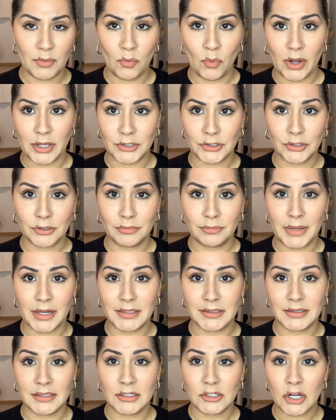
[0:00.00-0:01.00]
Western
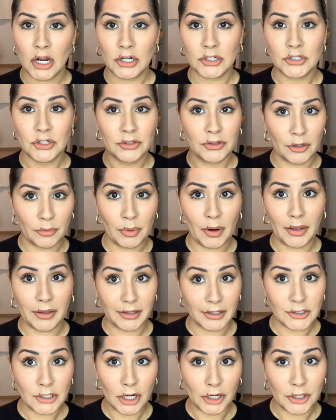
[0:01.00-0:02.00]
medicine doctor, they're probably
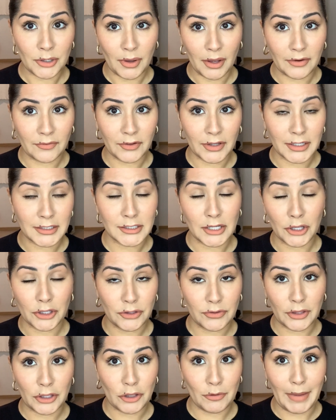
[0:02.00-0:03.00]
gonna talk you out of it and tell you
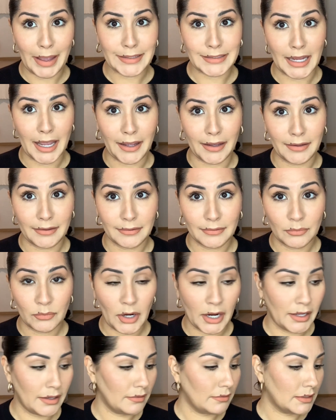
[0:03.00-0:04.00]
that you might die,
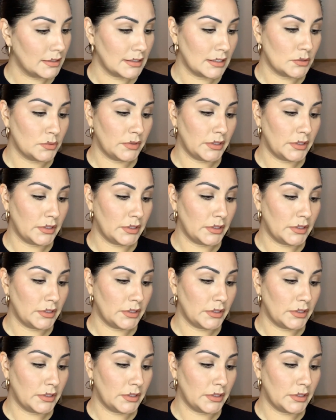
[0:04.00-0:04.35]
right? Because that's what